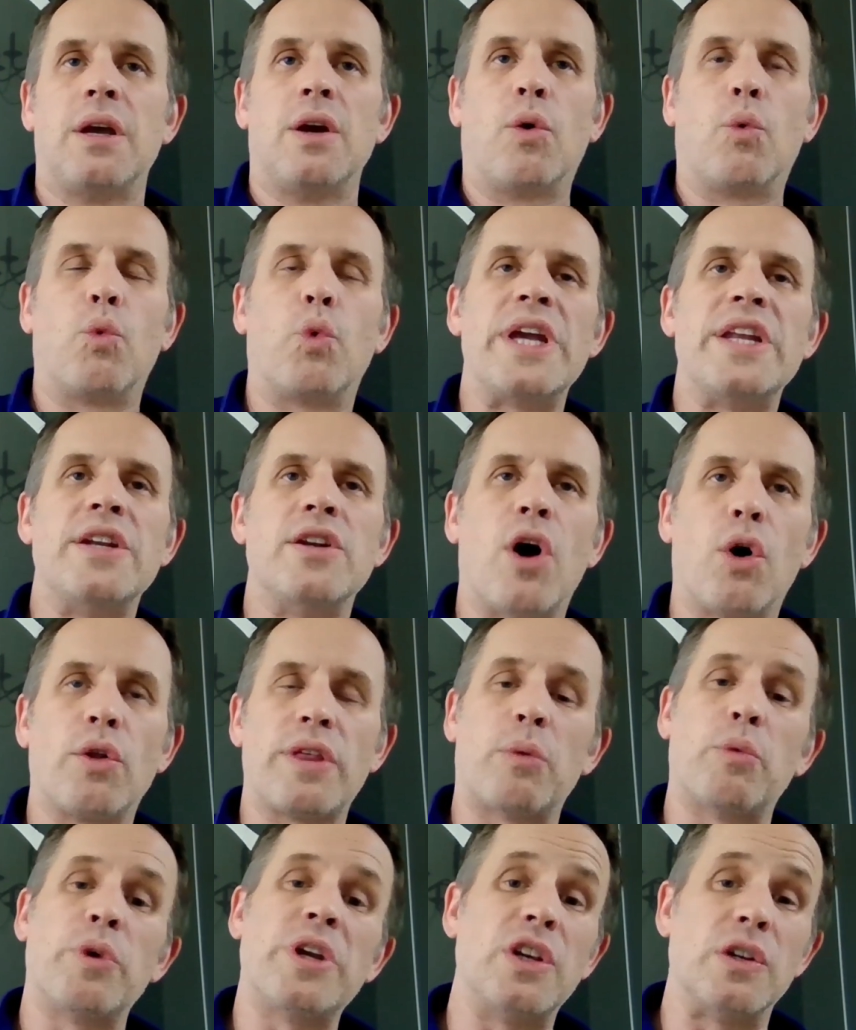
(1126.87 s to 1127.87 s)
We know
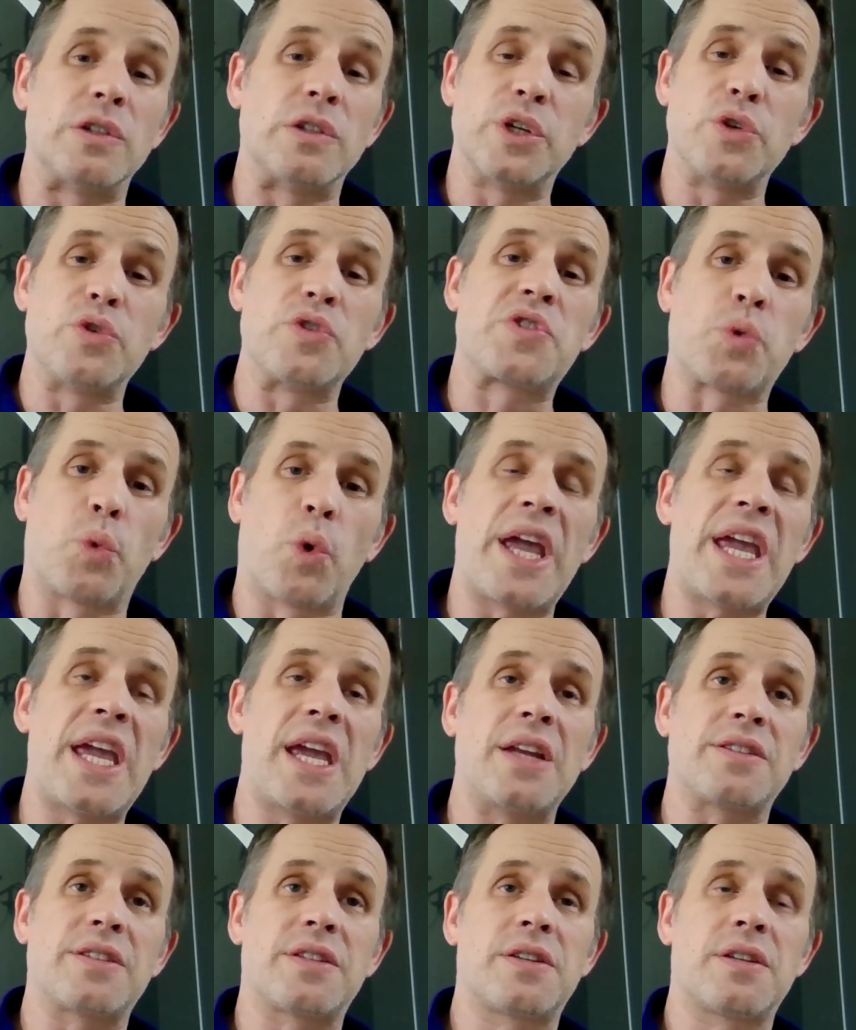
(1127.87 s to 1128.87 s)
that when you lose
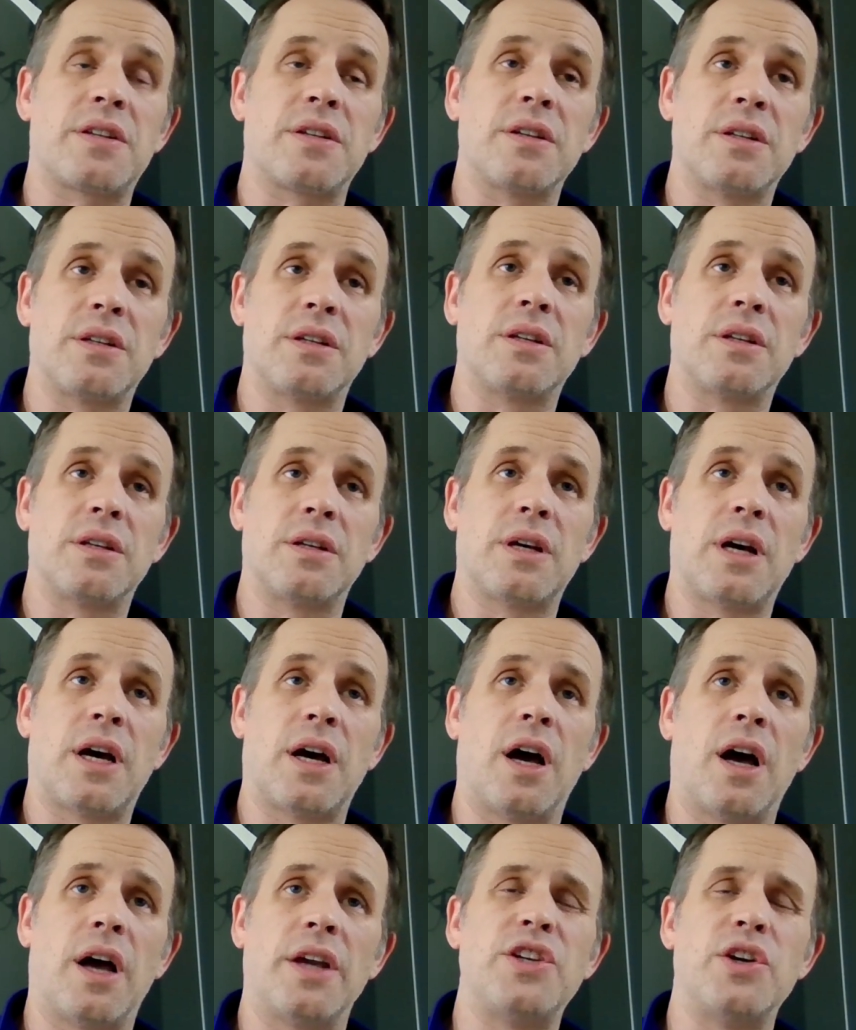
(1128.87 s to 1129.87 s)
weight,
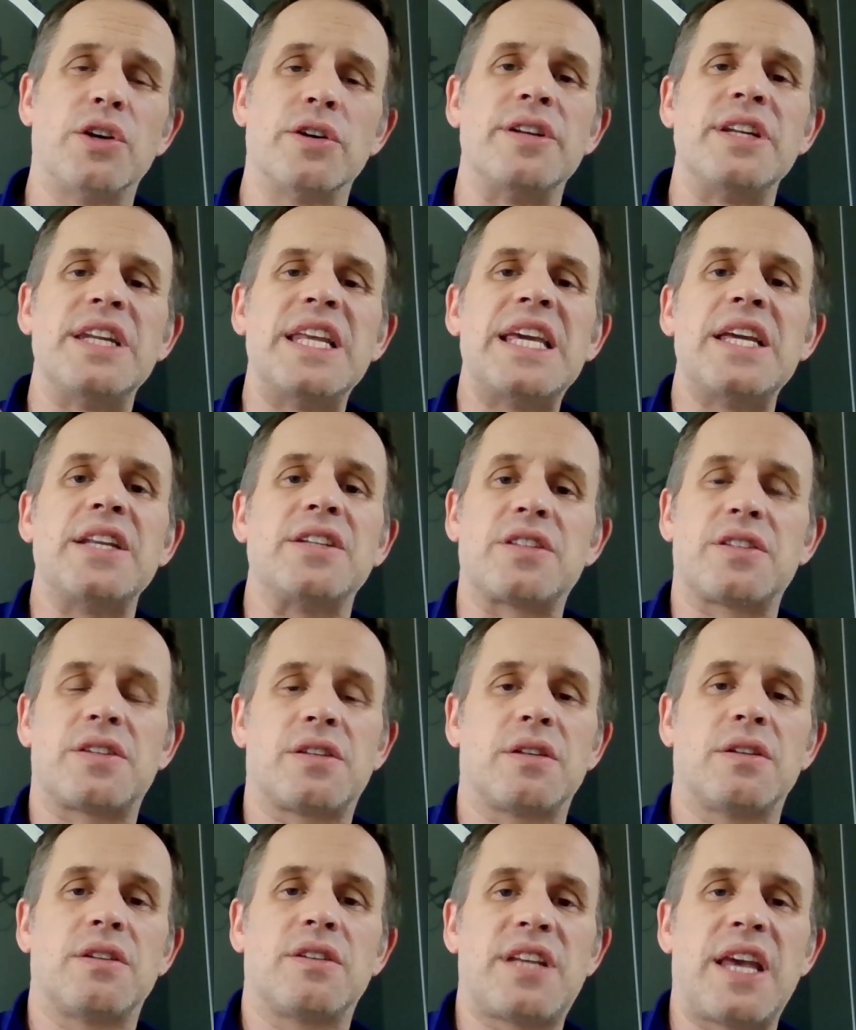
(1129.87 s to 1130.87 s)
your NEAT
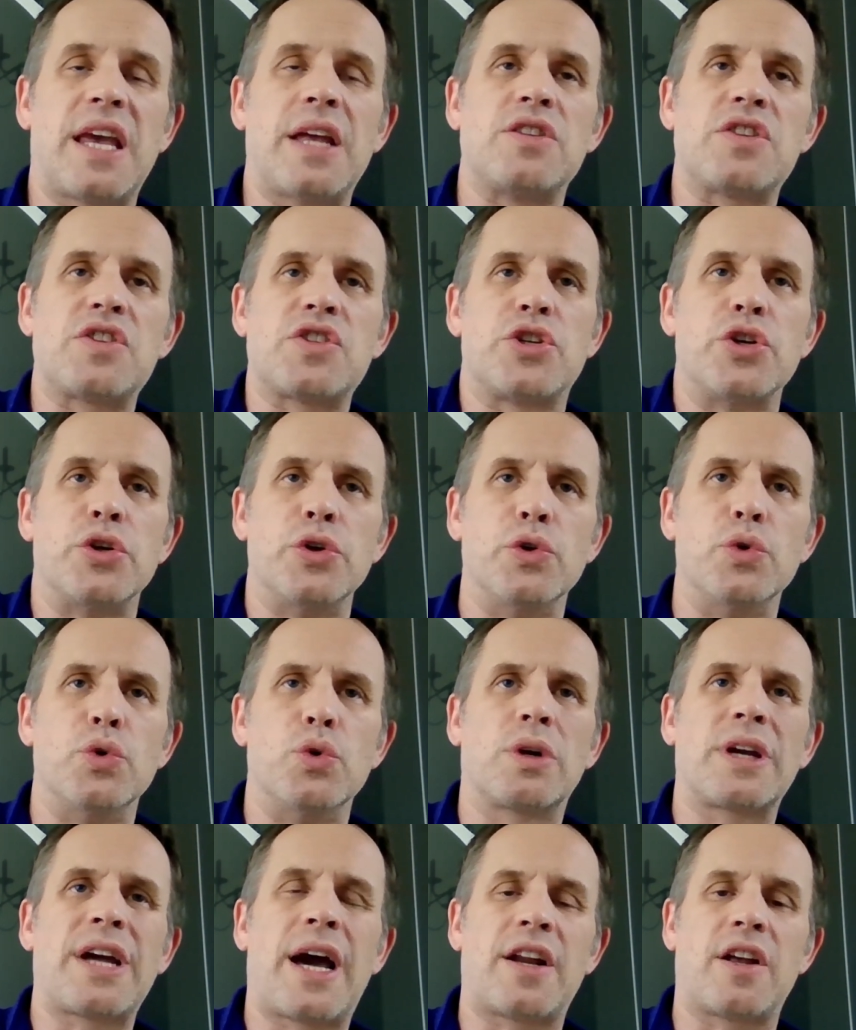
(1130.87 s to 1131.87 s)
tends
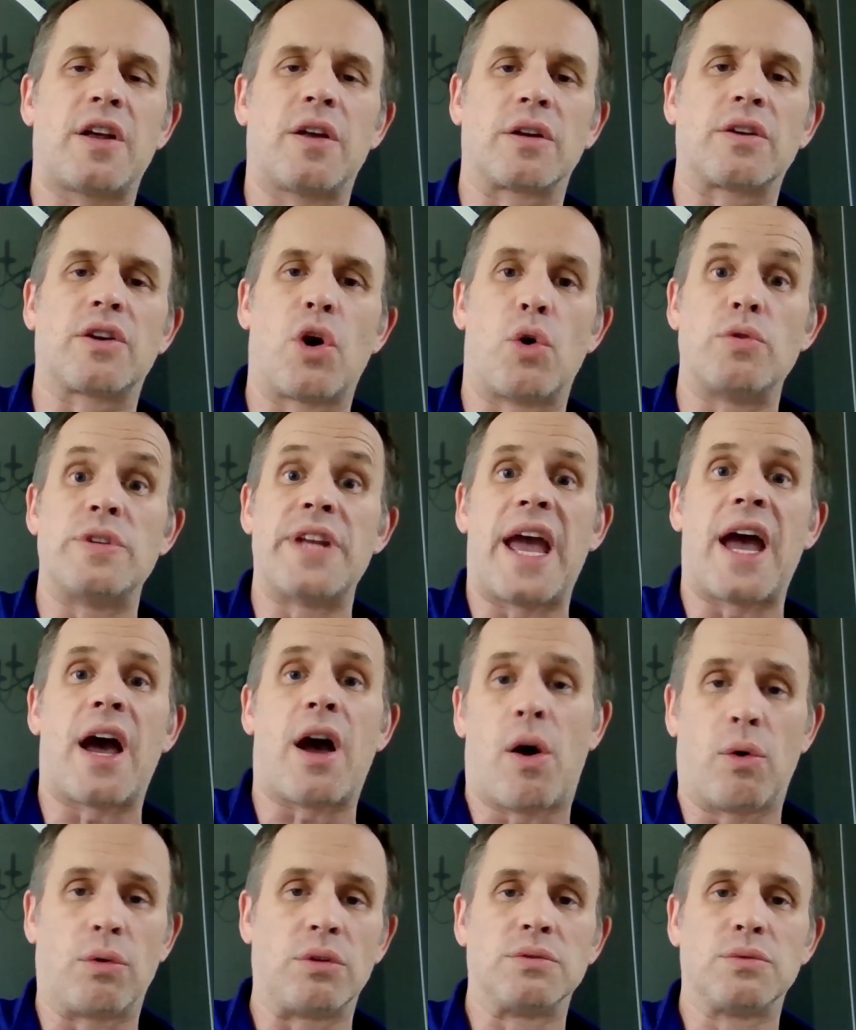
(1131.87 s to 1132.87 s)
to kind of go
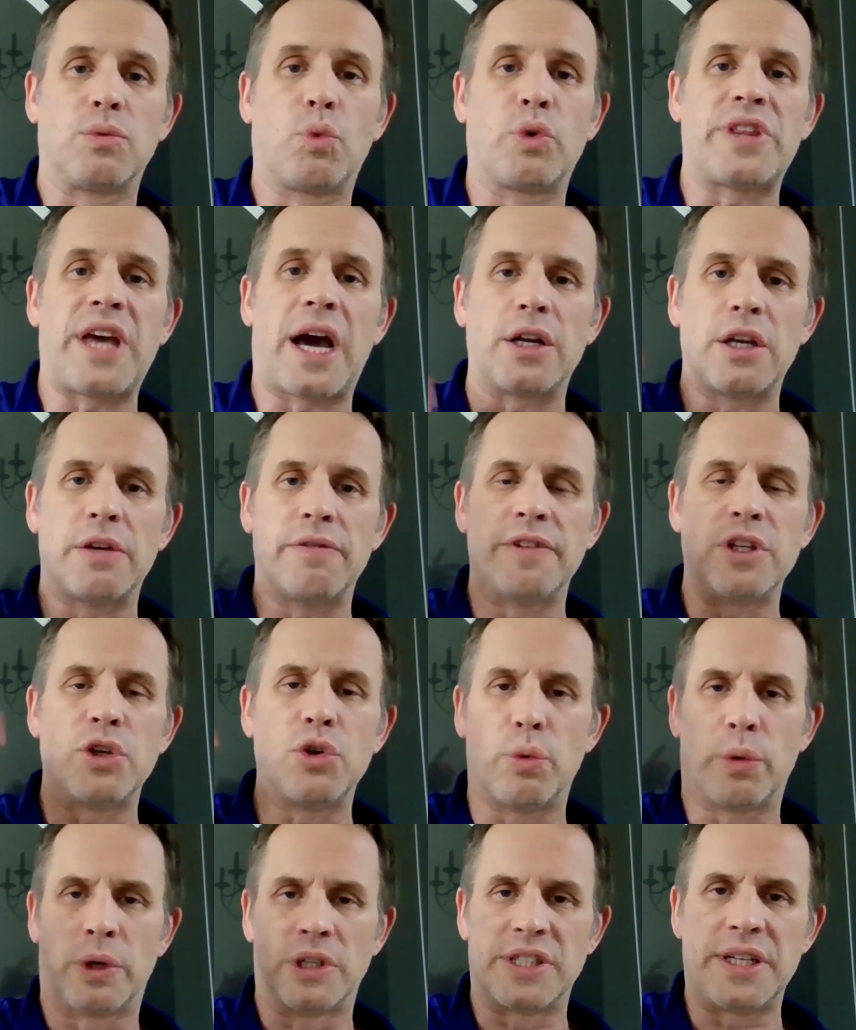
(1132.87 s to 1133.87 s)
down without even
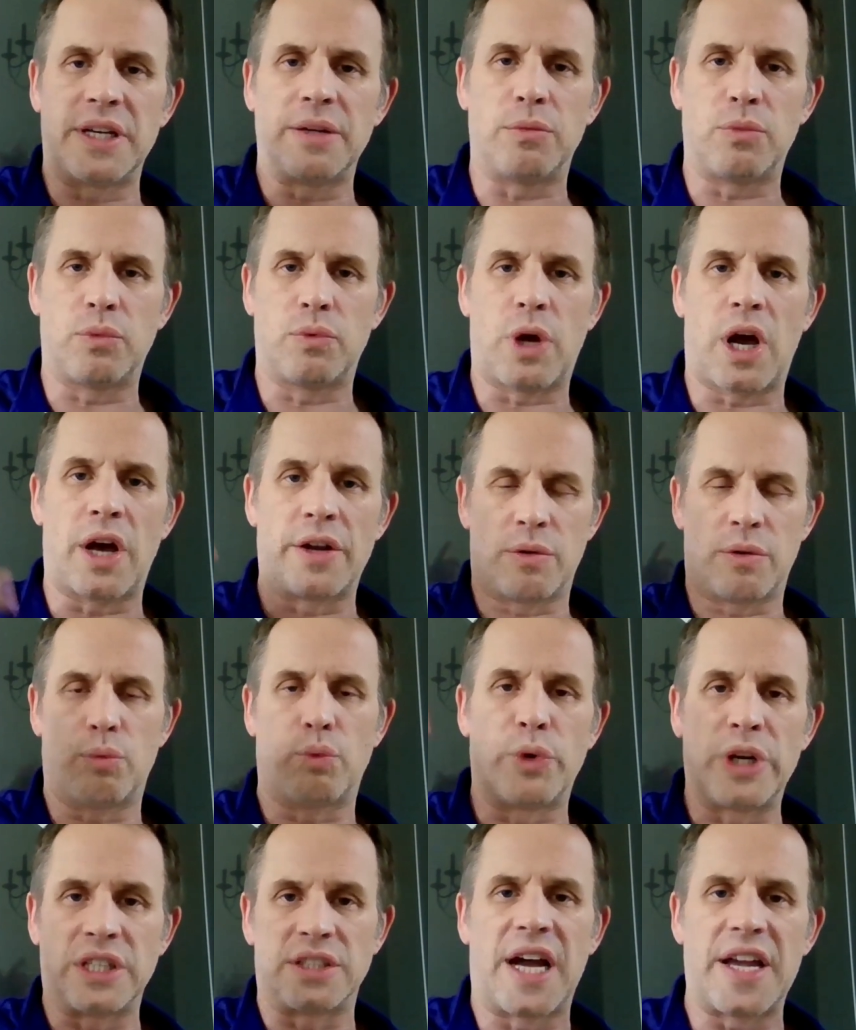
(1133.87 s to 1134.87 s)
you really
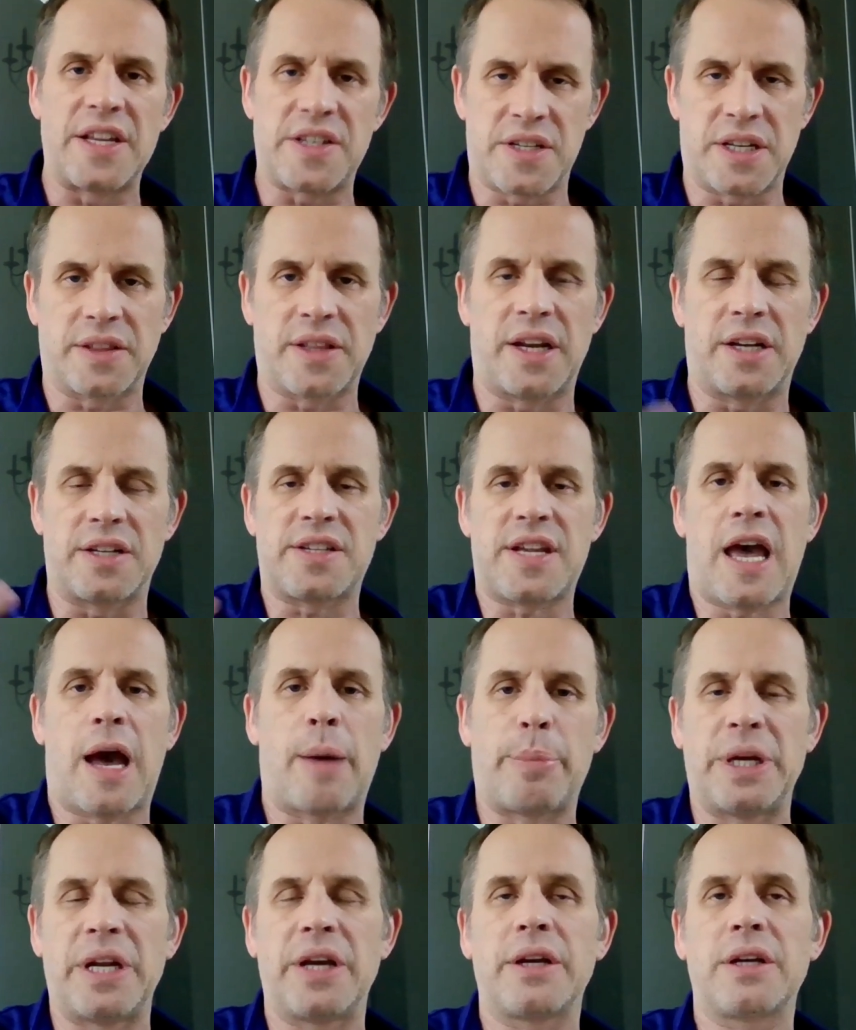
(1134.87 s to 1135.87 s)
realizing that it's
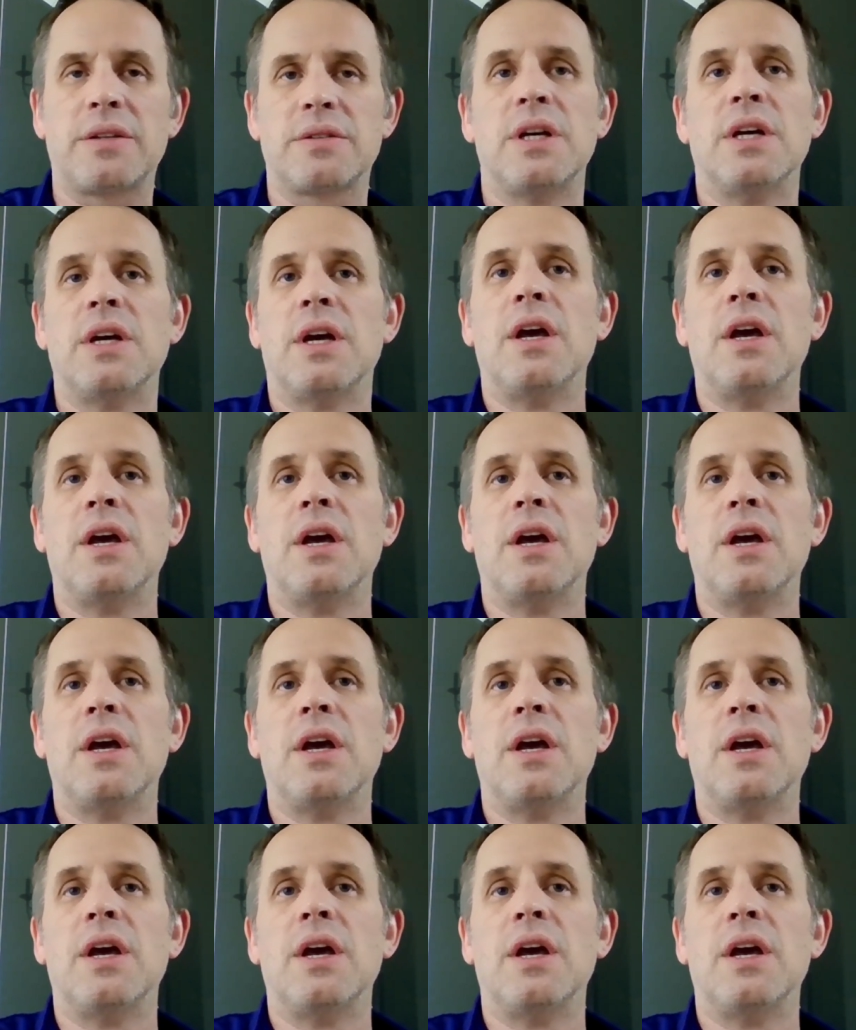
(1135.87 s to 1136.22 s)
happening.